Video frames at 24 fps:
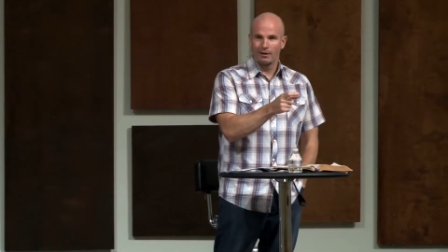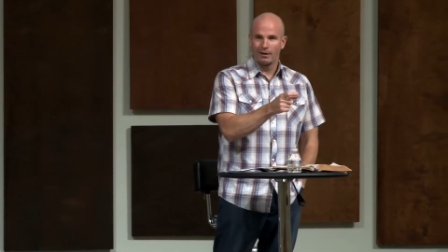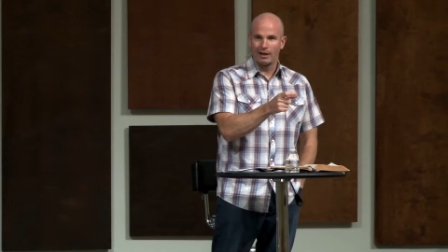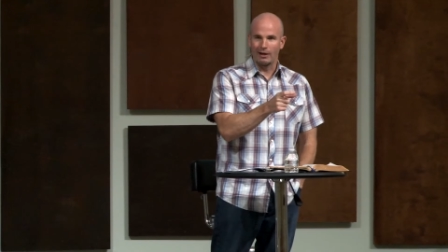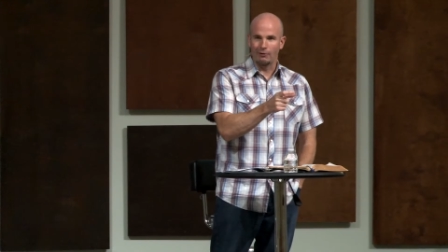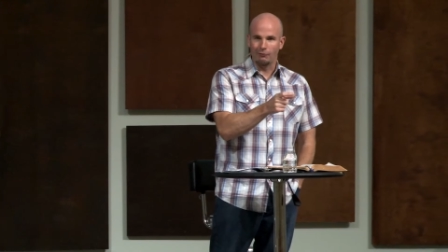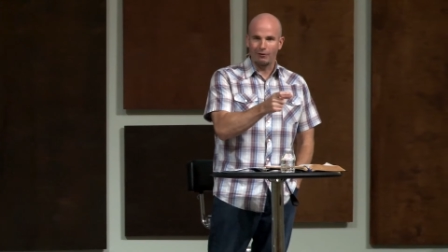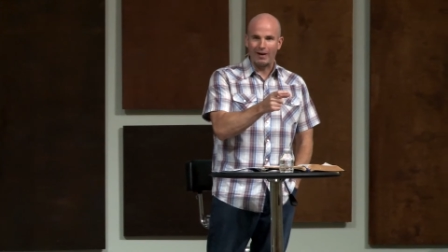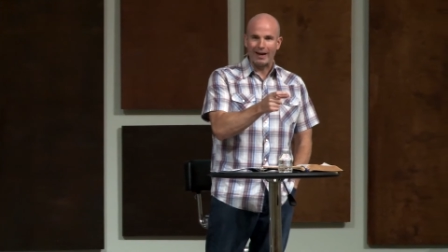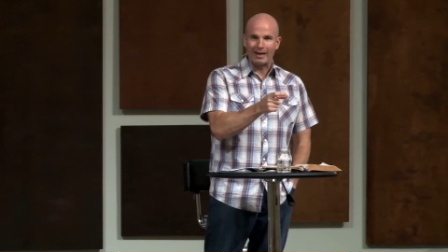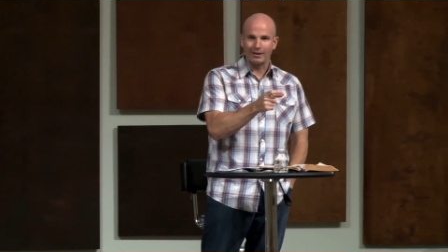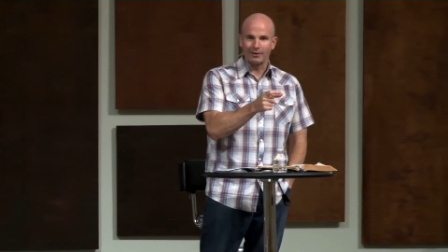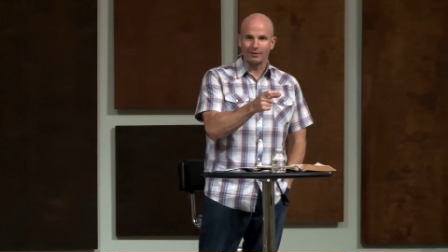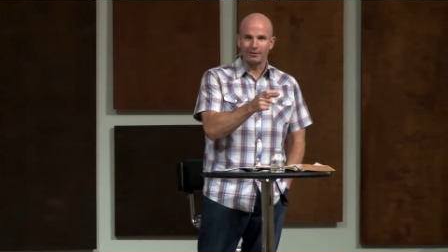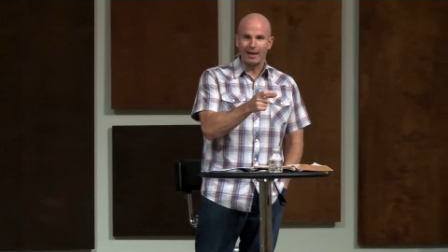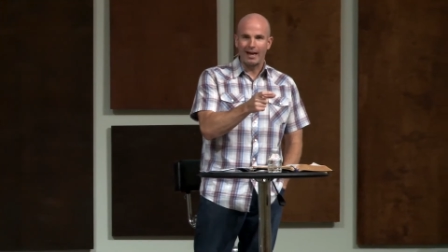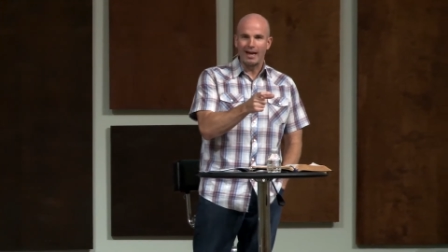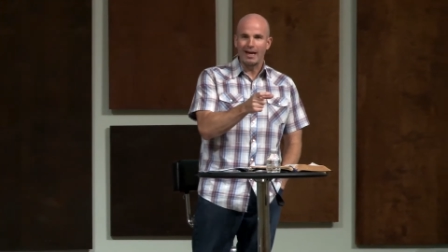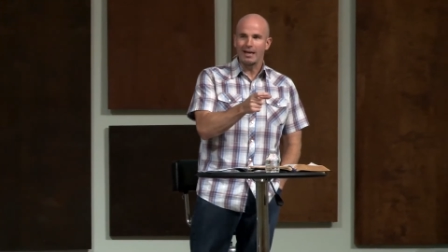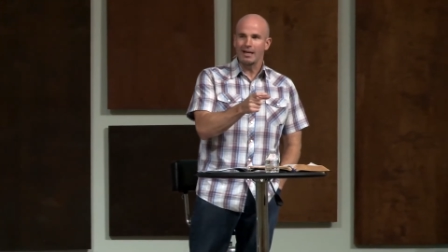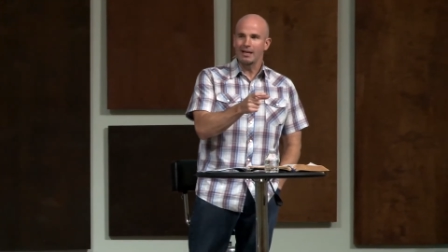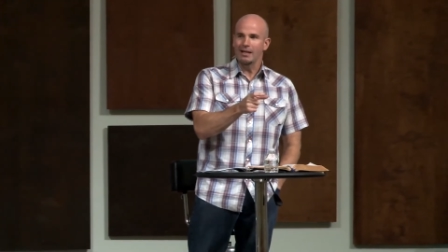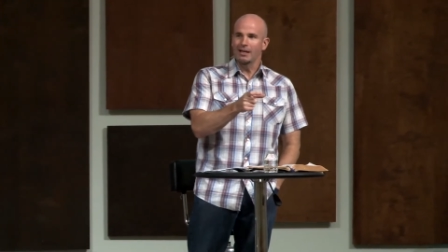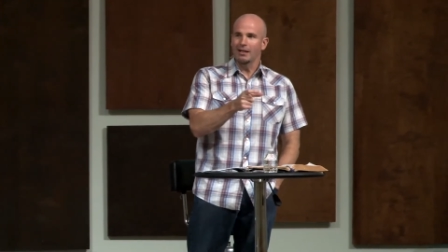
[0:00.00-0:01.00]
In fact,
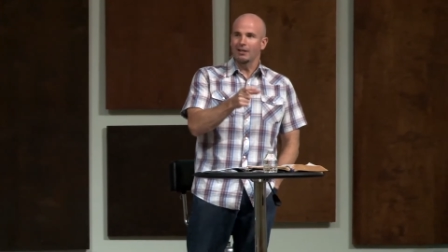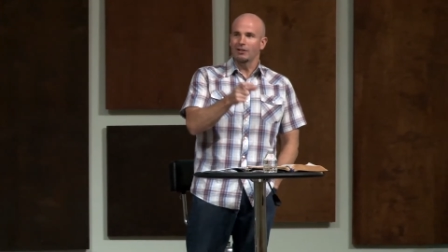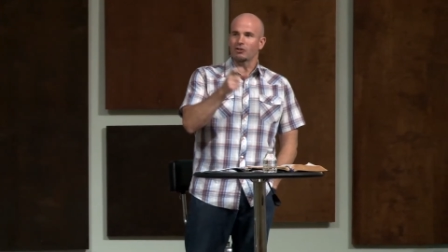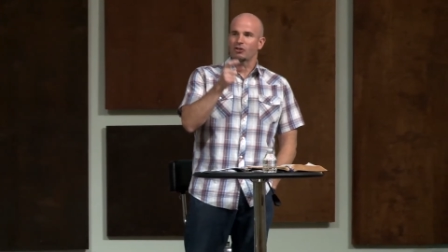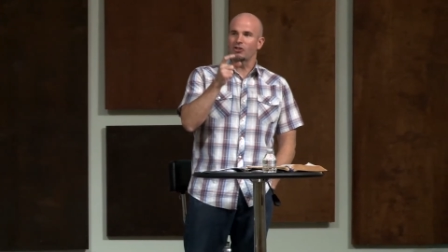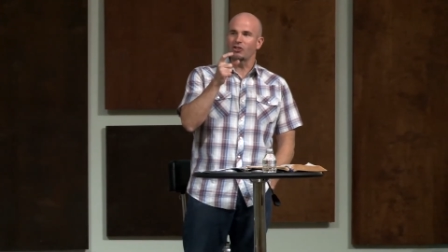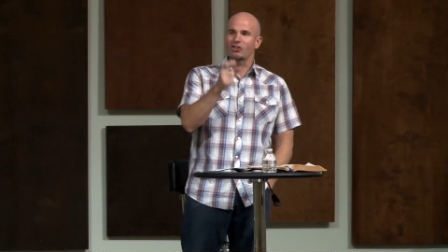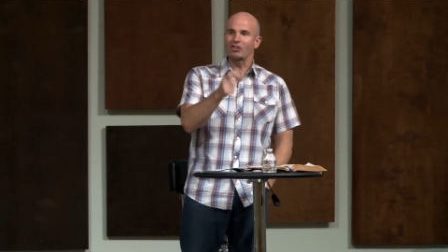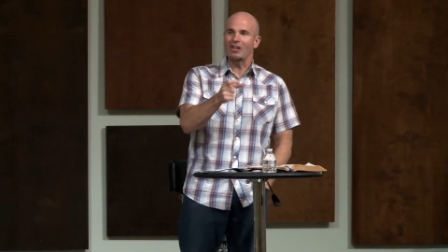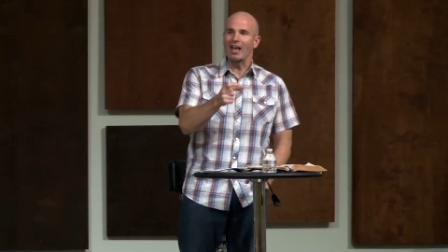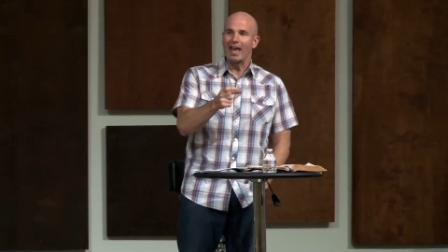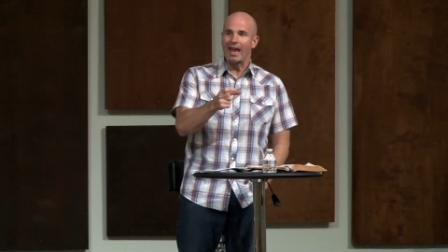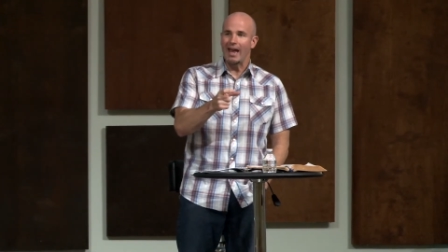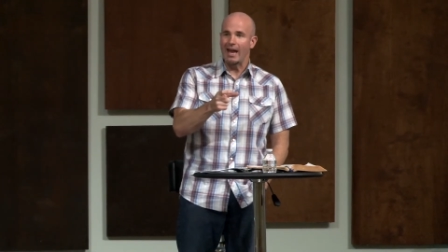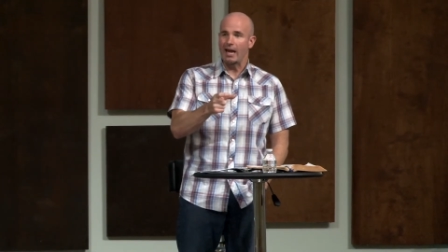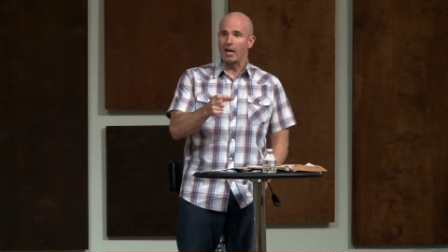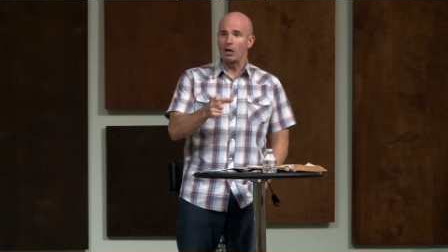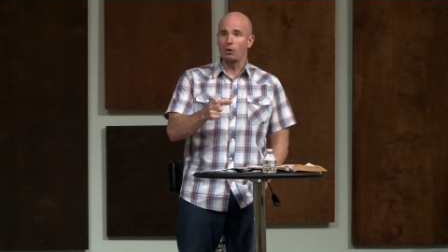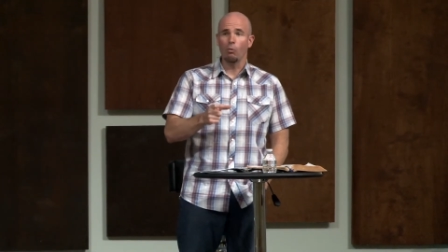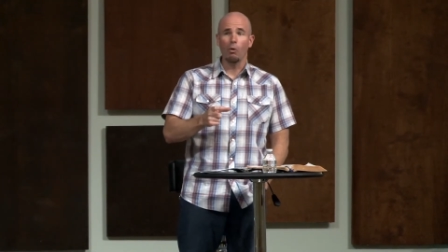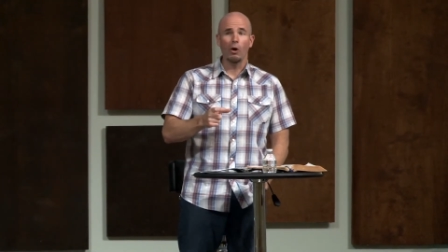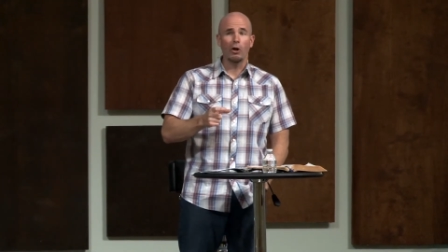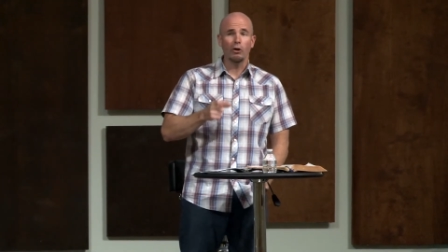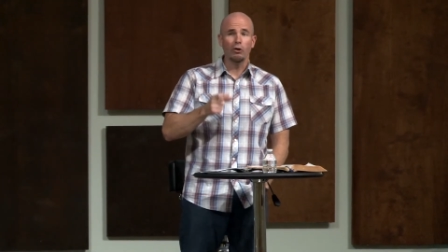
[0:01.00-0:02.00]
they
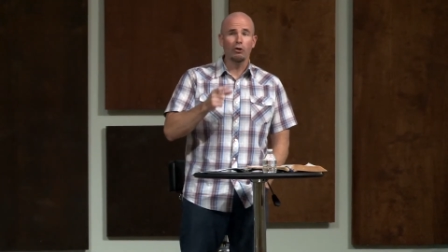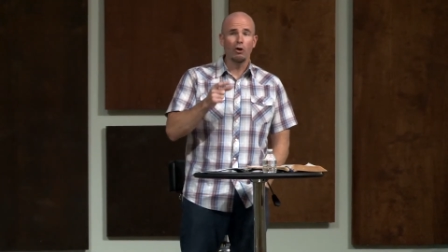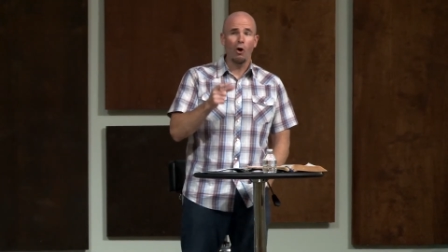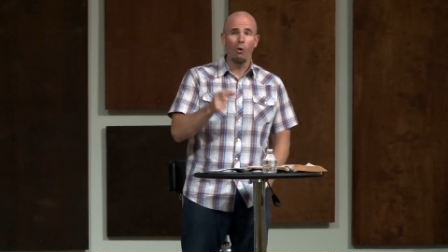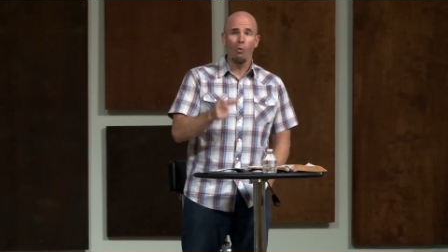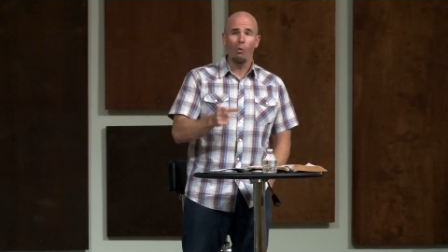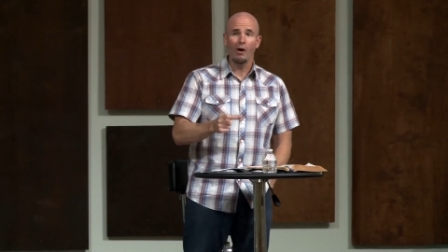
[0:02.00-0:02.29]
say what no